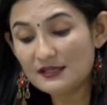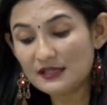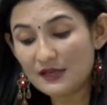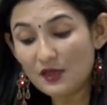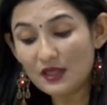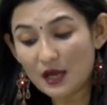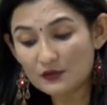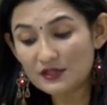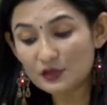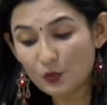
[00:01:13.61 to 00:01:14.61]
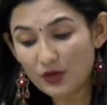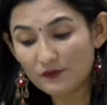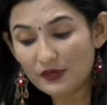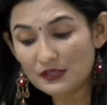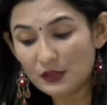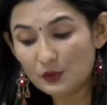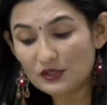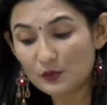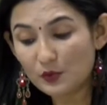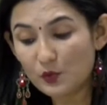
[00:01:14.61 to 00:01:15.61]
7,000 square feet Hindu
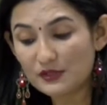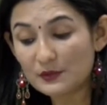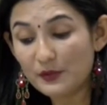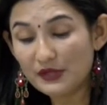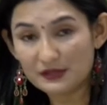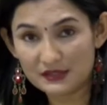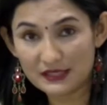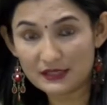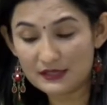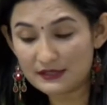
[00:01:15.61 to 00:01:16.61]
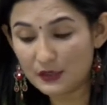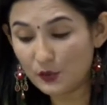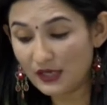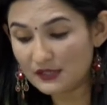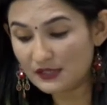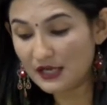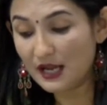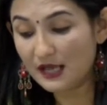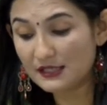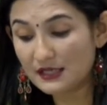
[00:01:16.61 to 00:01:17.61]
temple was built and consecrated
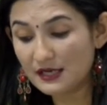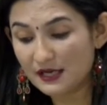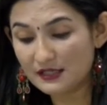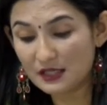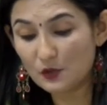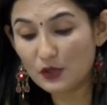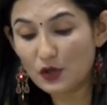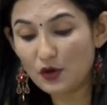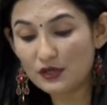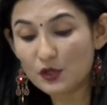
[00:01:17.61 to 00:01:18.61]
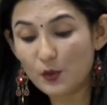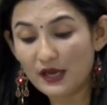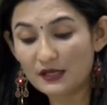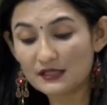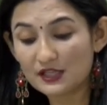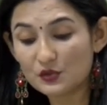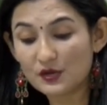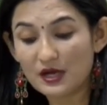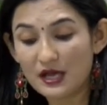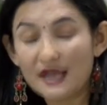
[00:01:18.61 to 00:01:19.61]
in 1990 with Lord
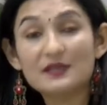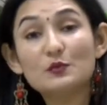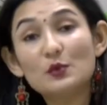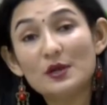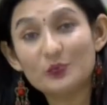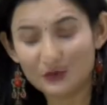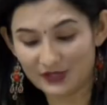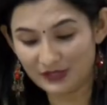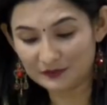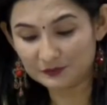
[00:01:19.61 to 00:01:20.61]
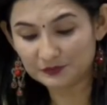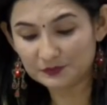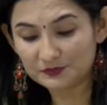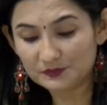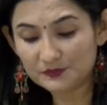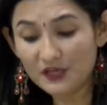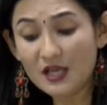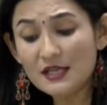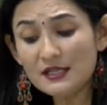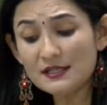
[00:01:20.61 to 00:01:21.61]
Venkateshwara as Moolamurti.
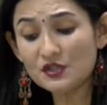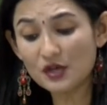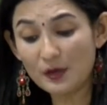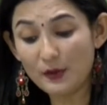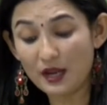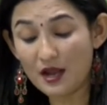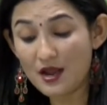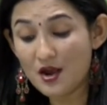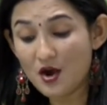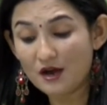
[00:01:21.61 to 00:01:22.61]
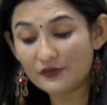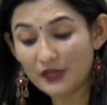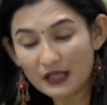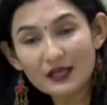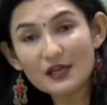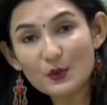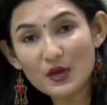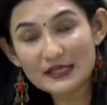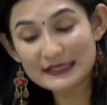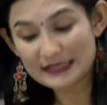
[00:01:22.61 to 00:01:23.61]
He is chairman of Dutta
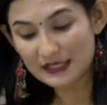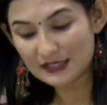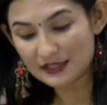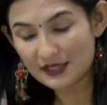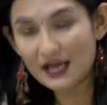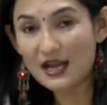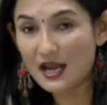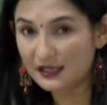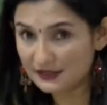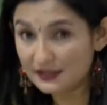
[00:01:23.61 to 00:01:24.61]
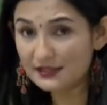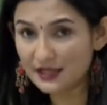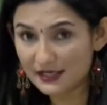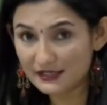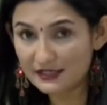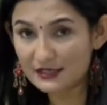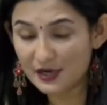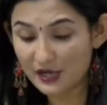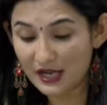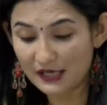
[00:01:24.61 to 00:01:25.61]
Yoga Center since
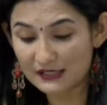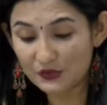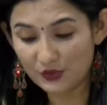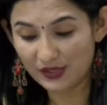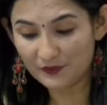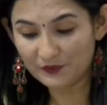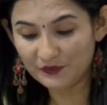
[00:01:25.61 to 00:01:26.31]
1993.